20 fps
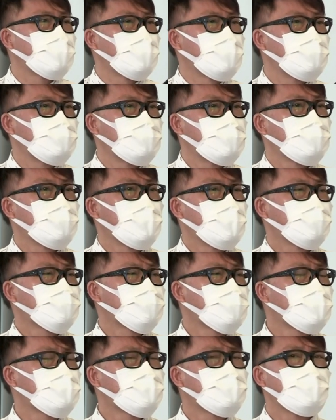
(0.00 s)
So
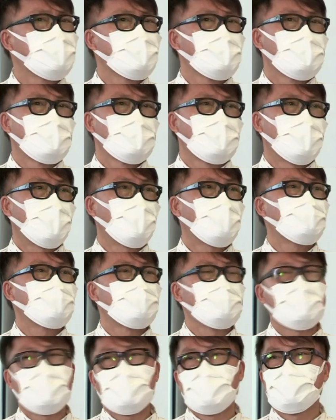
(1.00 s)
roughly, that's my
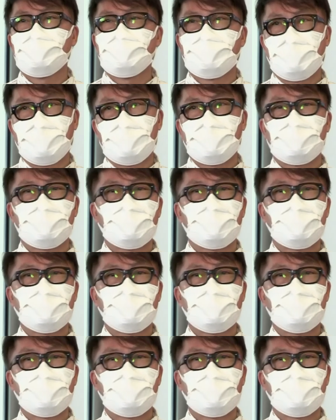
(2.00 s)
understanding.